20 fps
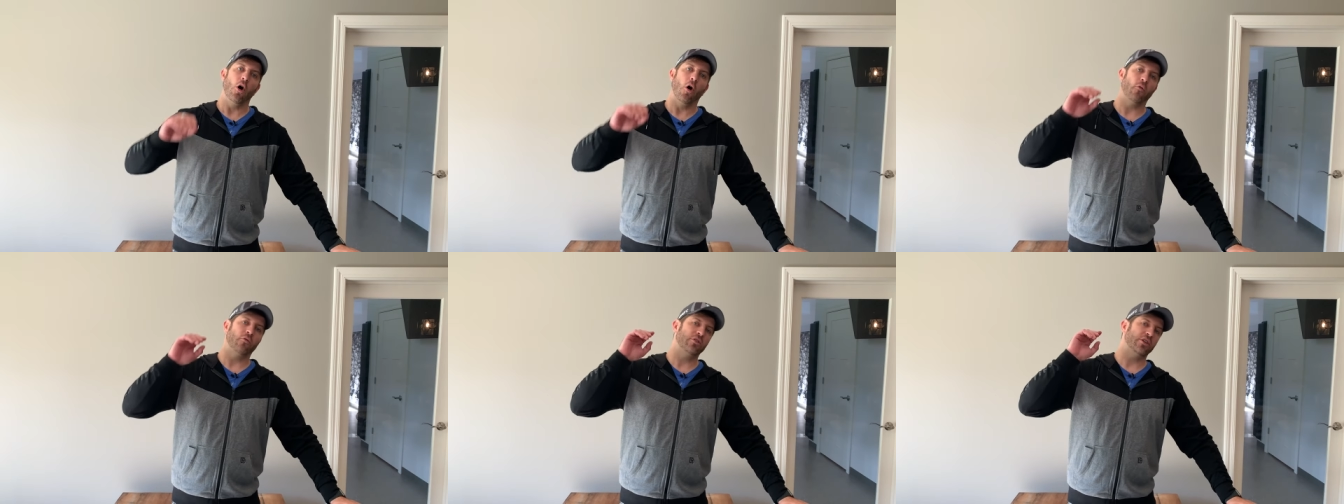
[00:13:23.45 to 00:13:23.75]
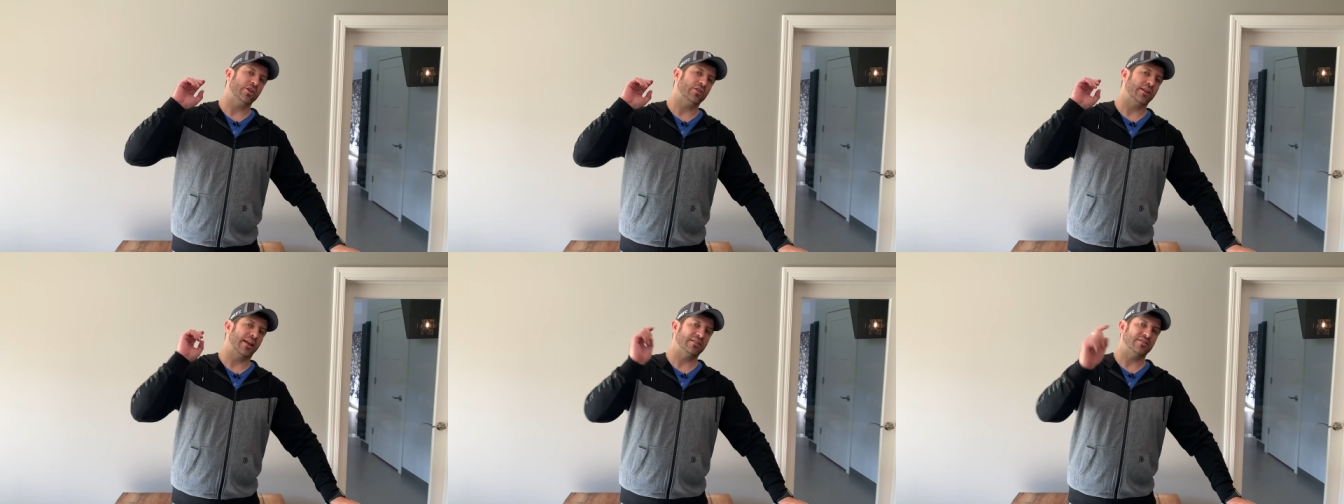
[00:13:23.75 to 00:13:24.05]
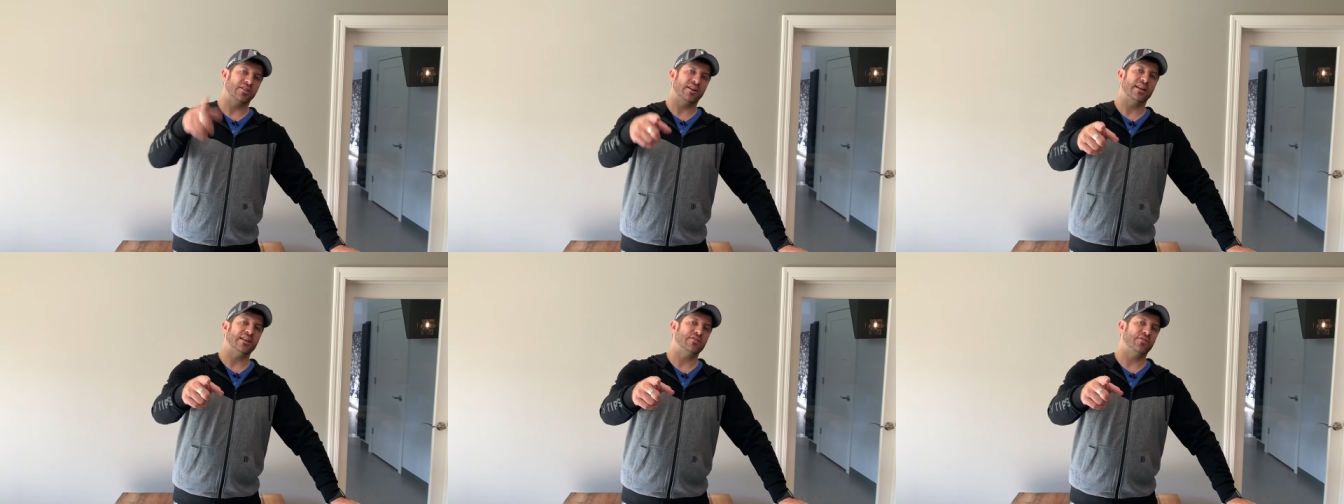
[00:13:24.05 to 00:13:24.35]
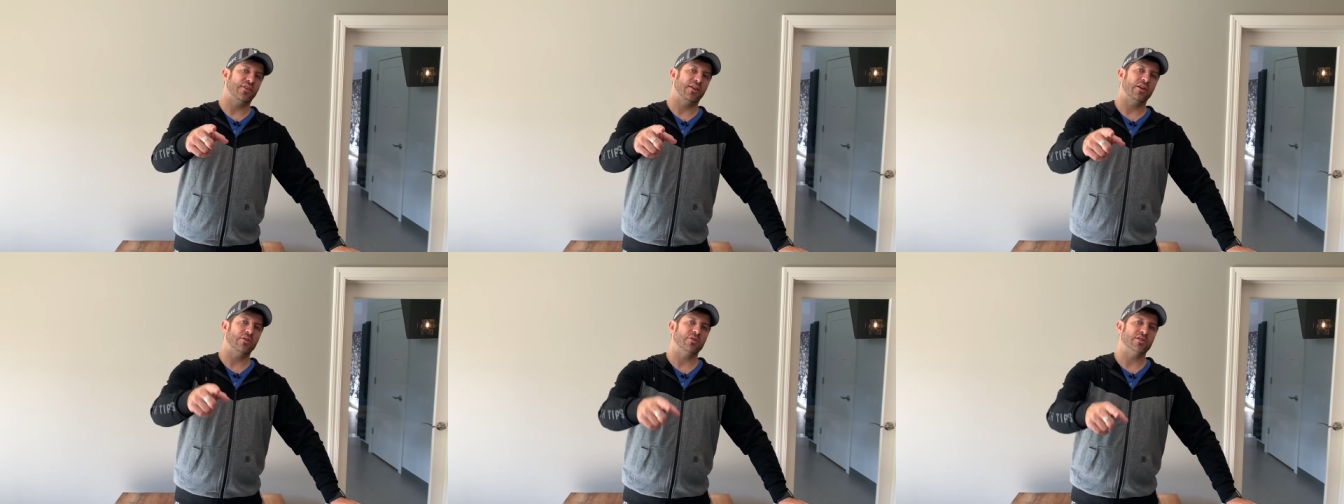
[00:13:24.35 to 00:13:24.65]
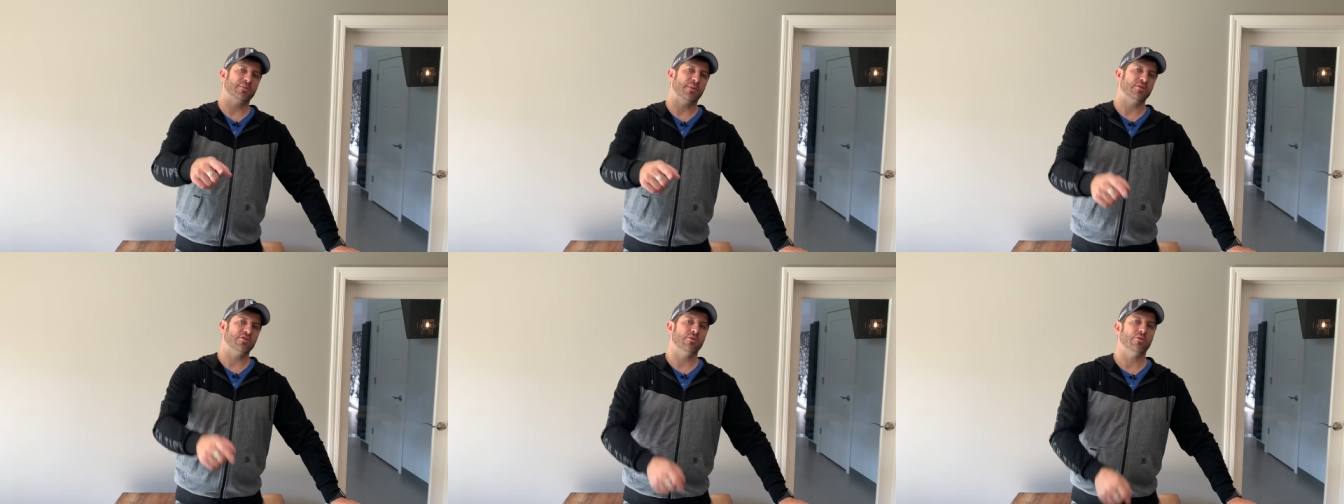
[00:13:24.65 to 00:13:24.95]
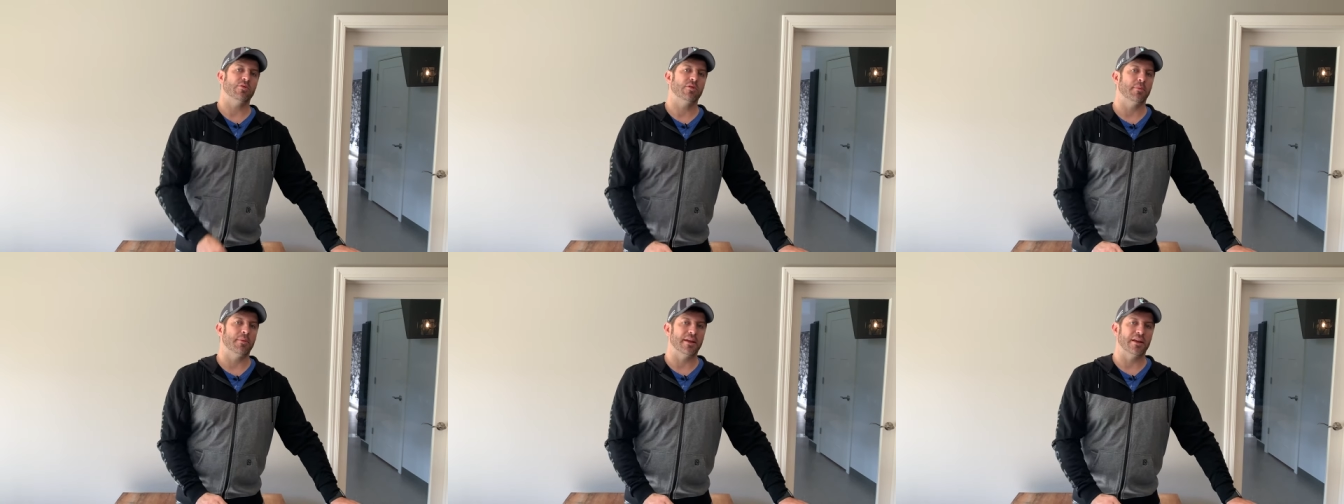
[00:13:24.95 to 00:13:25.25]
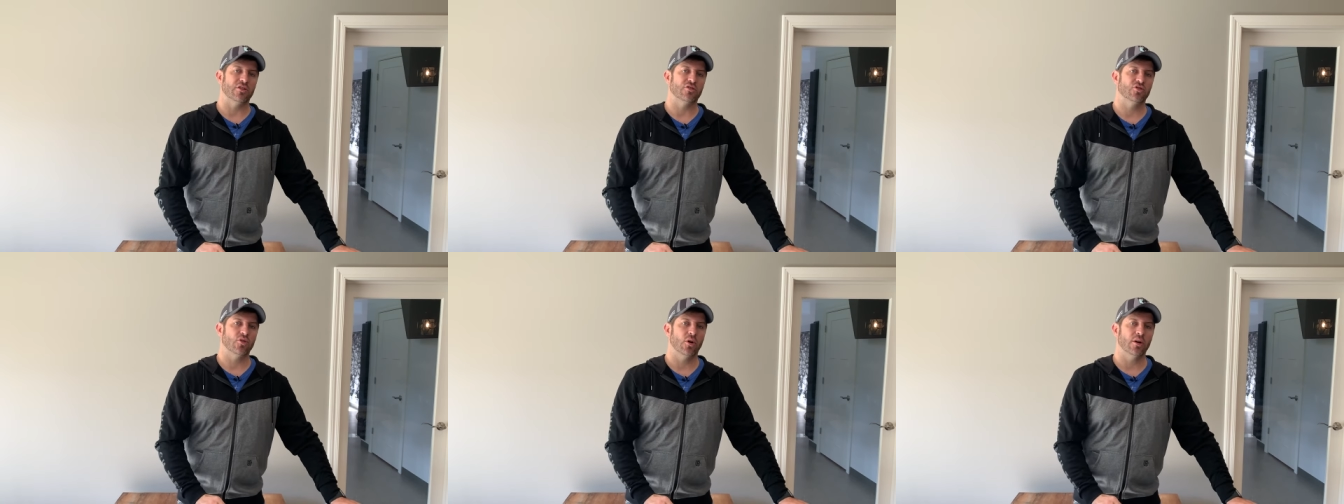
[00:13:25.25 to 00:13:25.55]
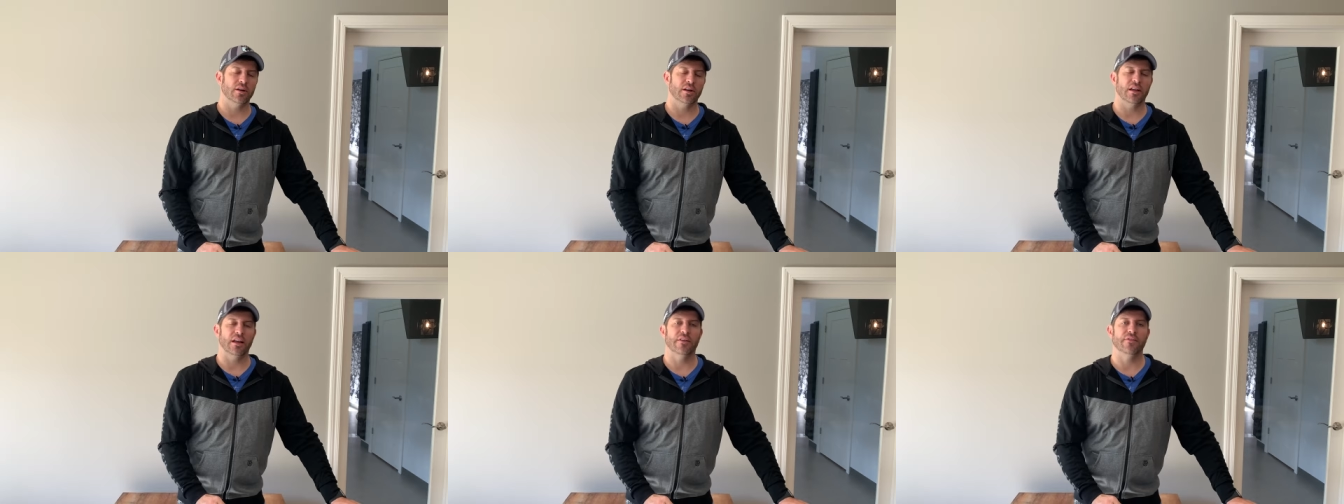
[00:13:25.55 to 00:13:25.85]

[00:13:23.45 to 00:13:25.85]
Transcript: Hopefully you liked today's video, especially with it being short.